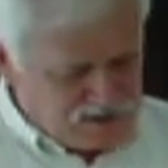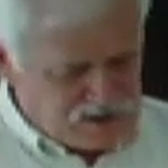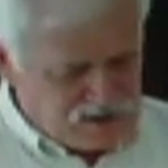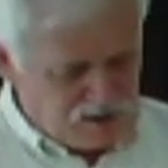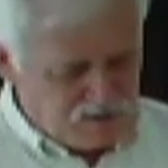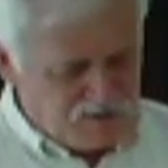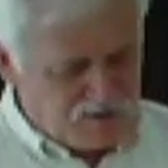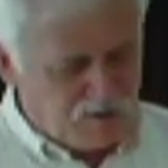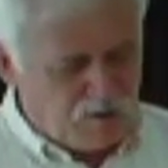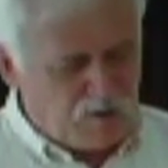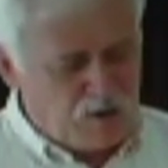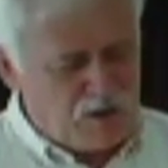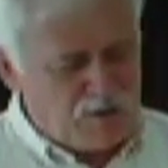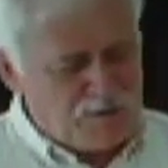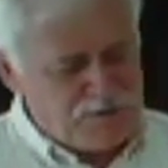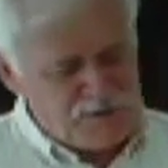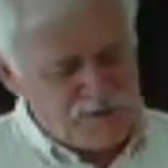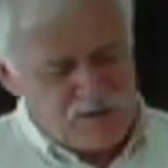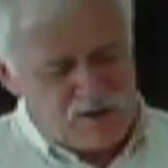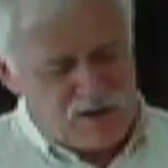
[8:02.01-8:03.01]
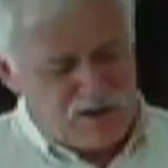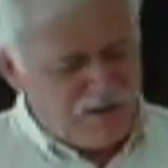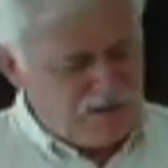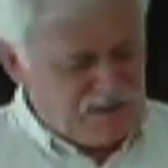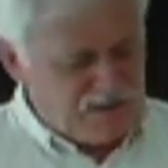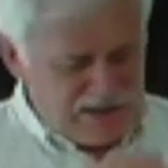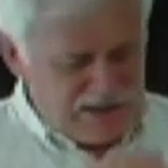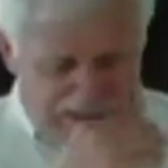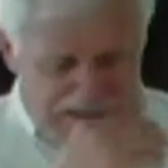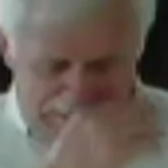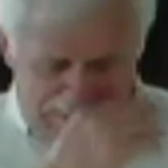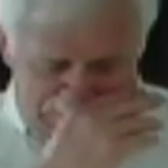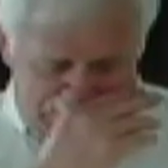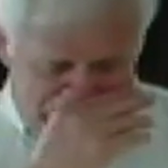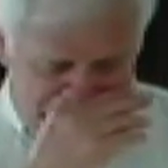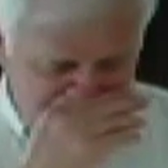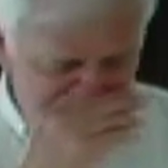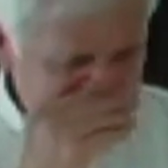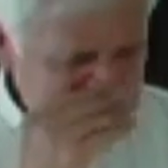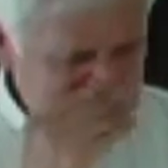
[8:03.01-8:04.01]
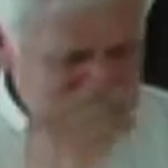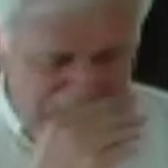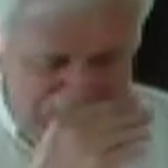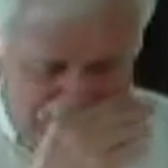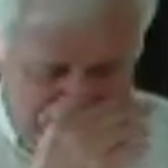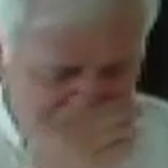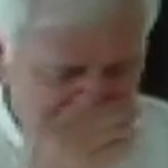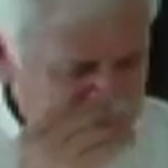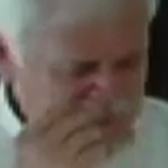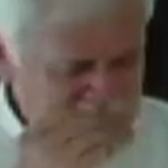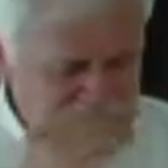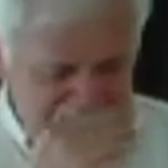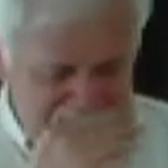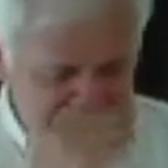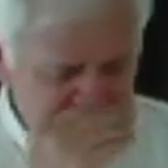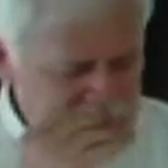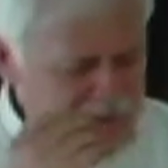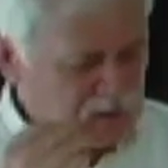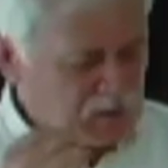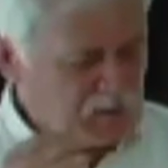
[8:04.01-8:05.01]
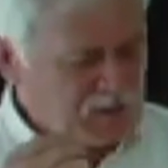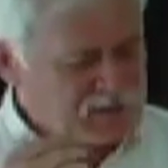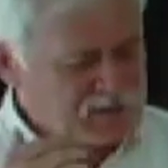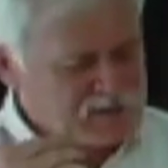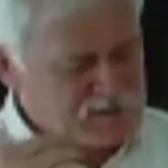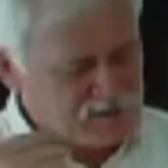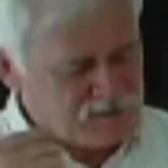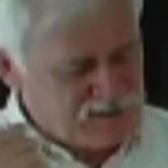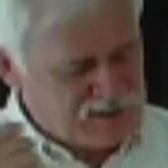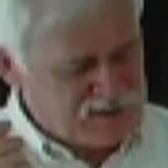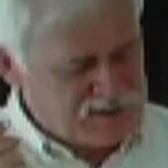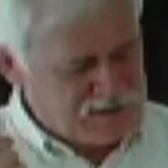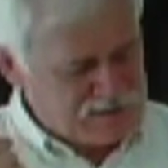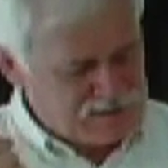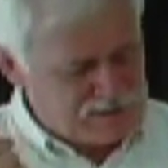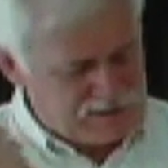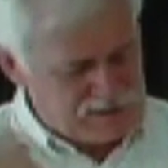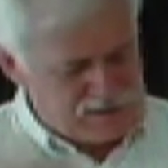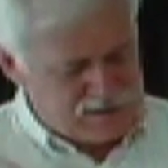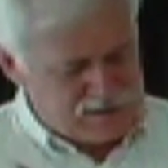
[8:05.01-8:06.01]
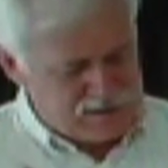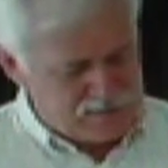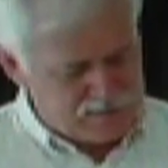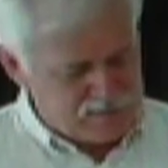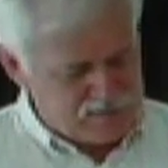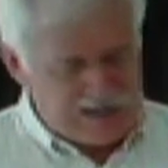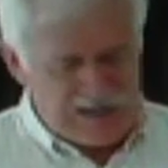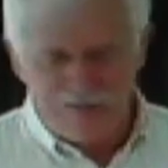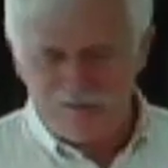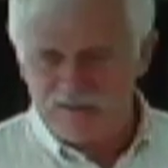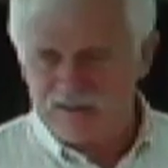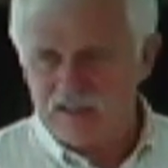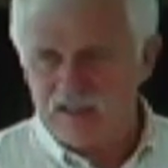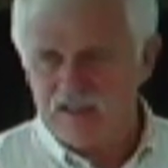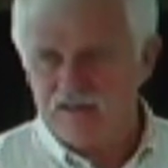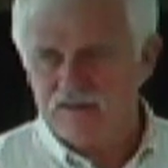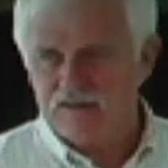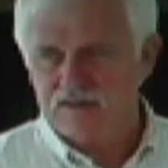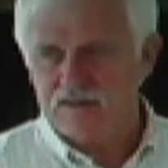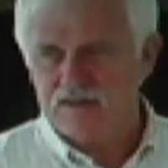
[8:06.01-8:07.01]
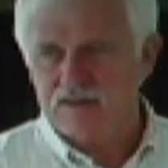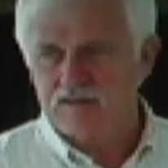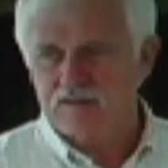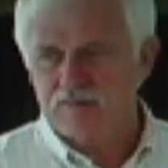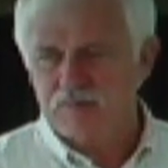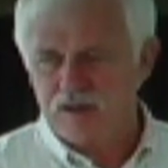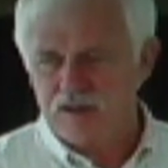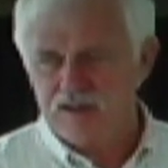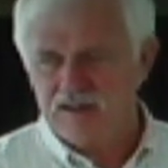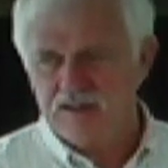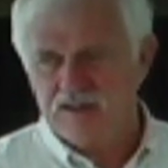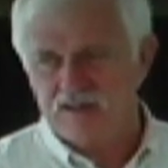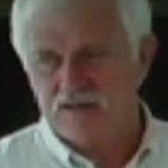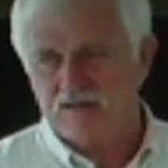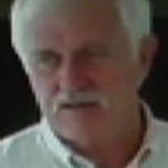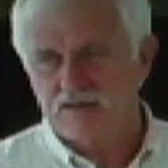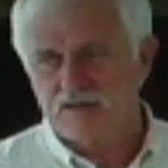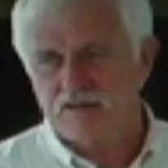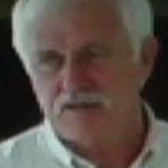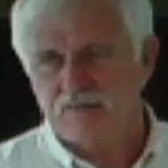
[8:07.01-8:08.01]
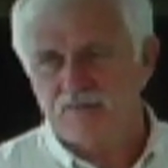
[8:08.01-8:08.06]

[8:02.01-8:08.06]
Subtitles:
And so we go all through all that. And then we go into a affidavit pleading.